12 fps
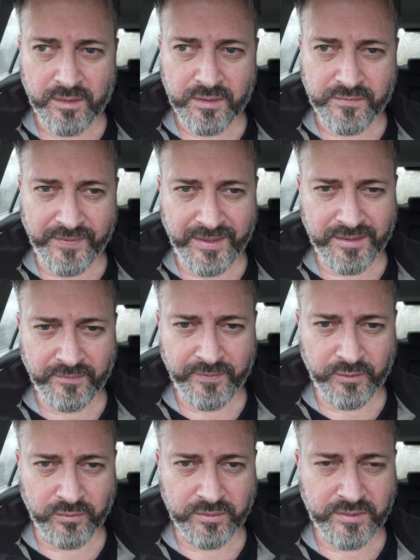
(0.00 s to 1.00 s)
It's very
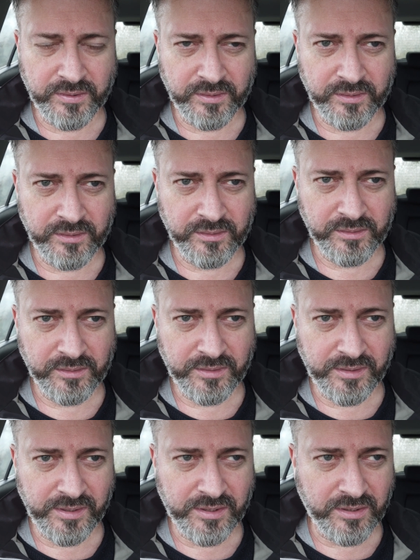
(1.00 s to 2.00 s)
difficult to
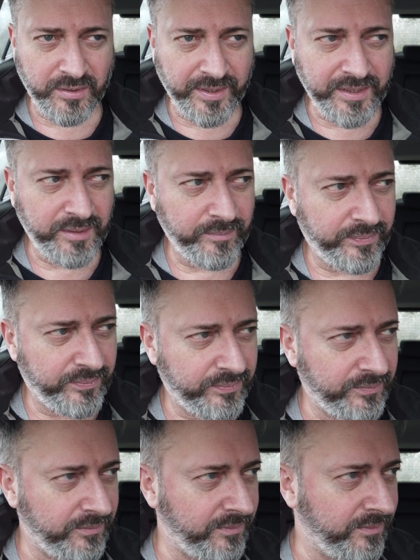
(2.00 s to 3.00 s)
describe
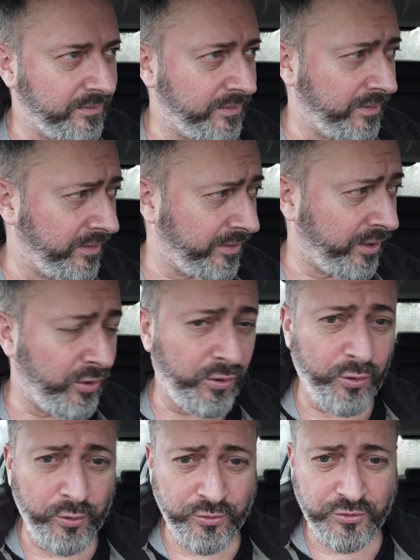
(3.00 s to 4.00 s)
the
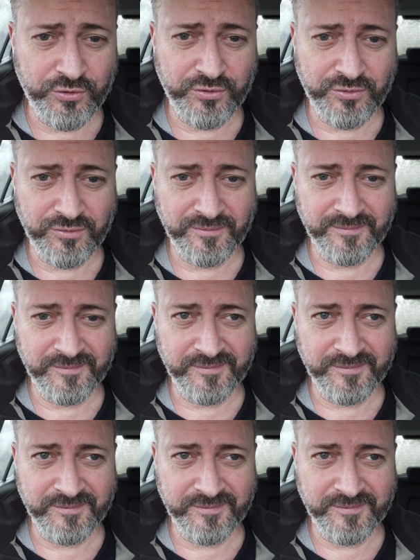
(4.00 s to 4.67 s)
huge